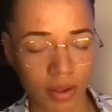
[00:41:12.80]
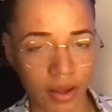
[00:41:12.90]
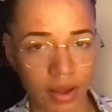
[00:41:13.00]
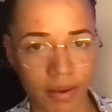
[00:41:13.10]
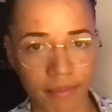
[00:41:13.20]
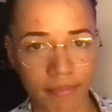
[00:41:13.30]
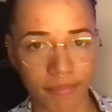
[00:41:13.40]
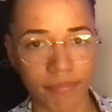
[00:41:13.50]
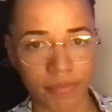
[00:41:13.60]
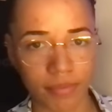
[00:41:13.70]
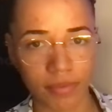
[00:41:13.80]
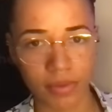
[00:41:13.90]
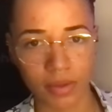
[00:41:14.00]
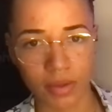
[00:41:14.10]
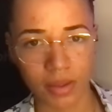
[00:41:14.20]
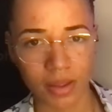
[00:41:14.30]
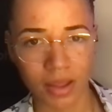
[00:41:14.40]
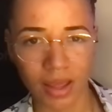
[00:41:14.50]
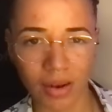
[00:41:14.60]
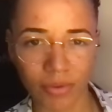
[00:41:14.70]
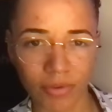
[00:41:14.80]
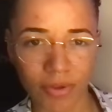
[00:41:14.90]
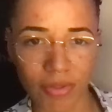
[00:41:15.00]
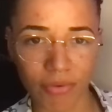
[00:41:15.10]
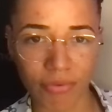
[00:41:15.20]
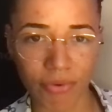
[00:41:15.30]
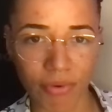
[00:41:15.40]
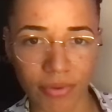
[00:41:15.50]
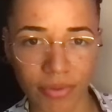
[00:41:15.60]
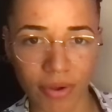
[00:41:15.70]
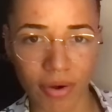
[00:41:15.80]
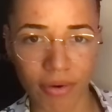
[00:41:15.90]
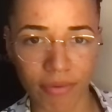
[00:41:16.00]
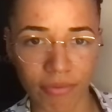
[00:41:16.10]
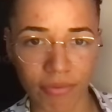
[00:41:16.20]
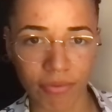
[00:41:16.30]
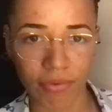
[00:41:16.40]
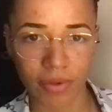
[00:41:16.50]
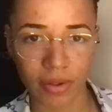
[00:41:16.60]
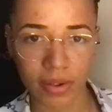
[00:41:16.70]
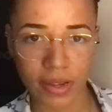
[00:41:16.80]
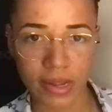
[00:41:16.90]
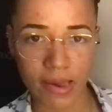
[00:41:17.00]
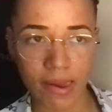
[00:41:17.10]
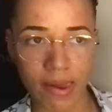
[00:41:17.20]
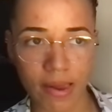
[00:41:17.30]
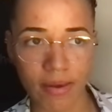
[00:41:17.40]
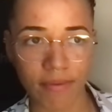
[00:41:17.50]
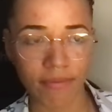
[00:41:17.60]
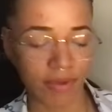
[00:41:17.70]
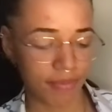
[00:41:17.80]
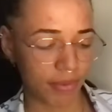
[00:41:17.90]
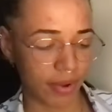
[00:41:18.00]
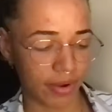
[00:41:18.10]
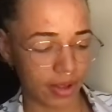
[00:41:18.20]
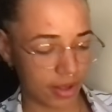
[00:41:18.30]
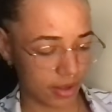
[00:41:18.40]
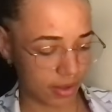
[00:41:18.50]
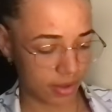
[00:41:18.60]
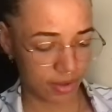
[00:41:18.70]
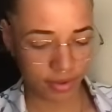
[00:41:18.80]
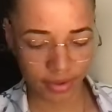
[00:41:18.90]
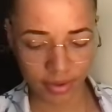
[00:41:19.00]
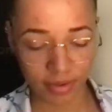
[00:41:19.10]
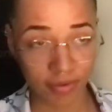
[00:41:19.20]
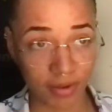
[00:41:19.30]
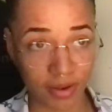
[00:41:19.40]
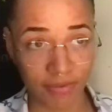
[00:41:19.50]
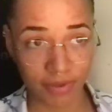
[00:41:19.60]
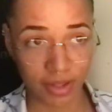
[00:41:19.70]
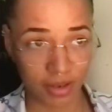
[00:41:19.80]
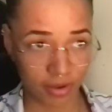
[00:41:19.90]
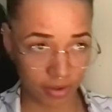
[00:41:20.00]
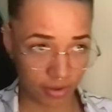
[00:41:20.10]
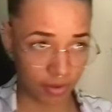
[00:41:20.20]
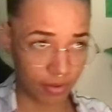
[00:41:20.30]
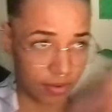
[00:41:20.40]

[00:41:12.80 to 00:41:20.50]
Um, and also the 4th of February is significant too.